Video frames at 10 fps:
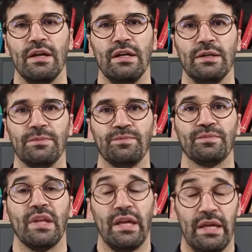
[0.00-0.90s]
um,
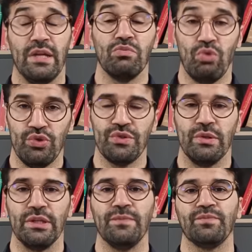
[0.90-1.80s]
again,
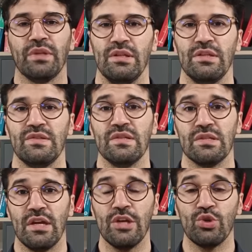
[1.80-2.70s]
mostly is
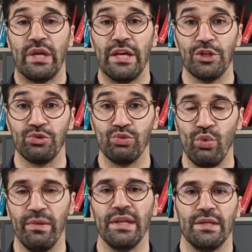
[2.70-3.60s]
this educator
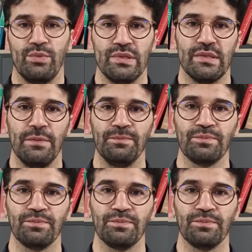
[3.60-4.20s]
Rumi that we see.